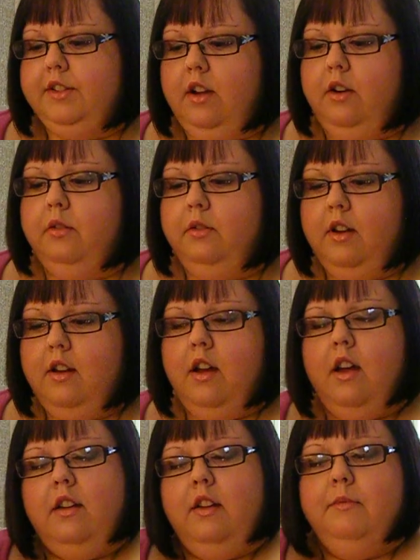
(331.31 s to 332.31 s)
So,
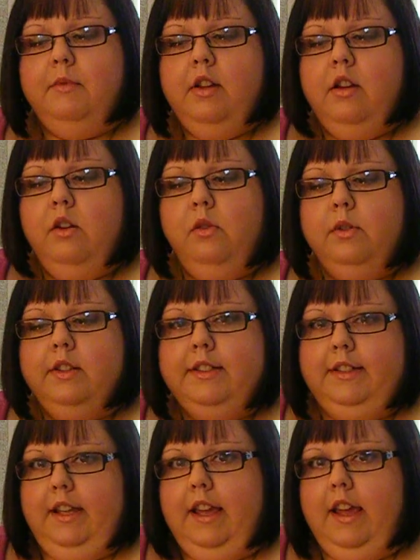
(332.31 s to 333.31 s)
we'll
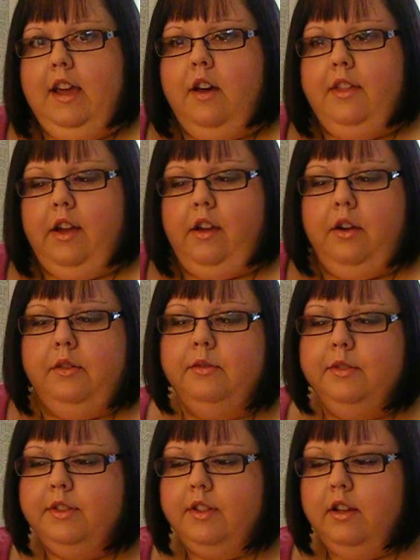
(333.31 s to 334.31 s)
see how that
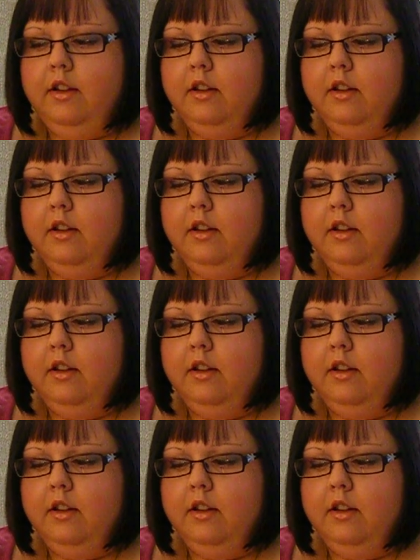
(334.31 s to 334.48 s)
goes.